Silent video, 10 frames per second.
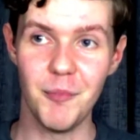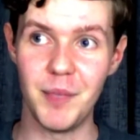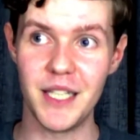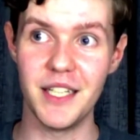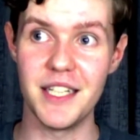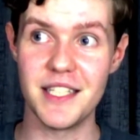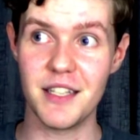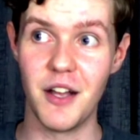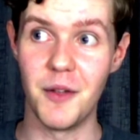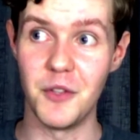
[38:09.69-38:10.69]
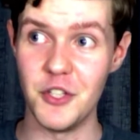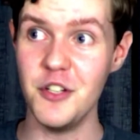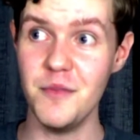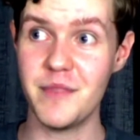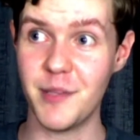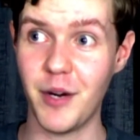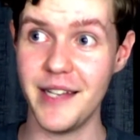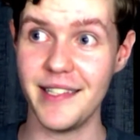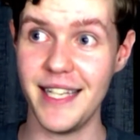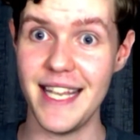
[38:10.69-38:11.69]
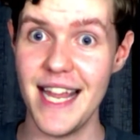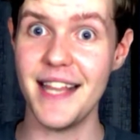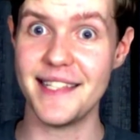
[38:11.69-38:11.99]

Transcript: Because you surprisingly hear